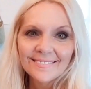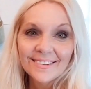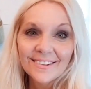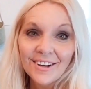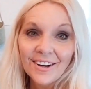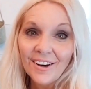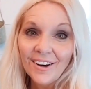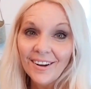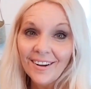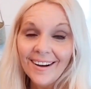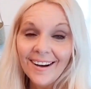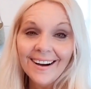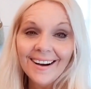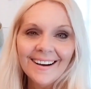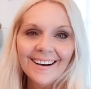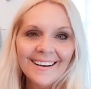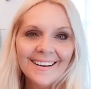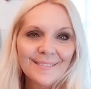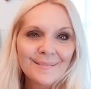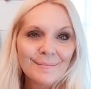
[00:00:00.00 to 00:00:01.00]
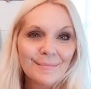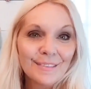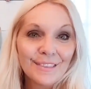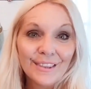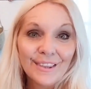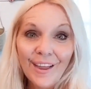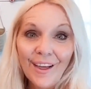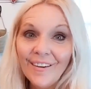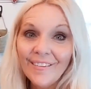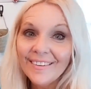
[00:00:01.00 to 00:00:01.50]
Y'all, I am
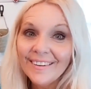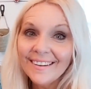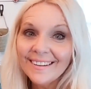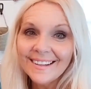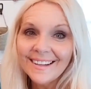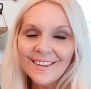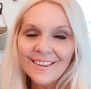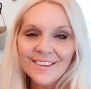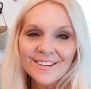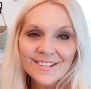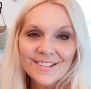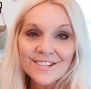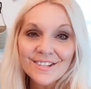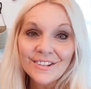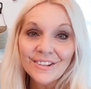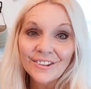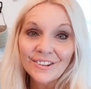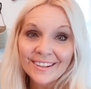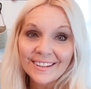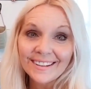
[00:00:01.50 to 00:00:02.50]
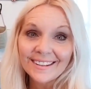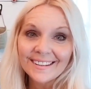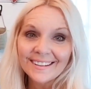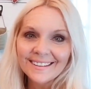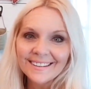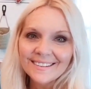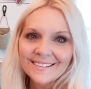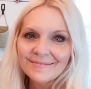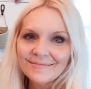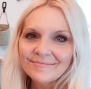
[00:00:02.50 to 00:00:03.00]
loving this green.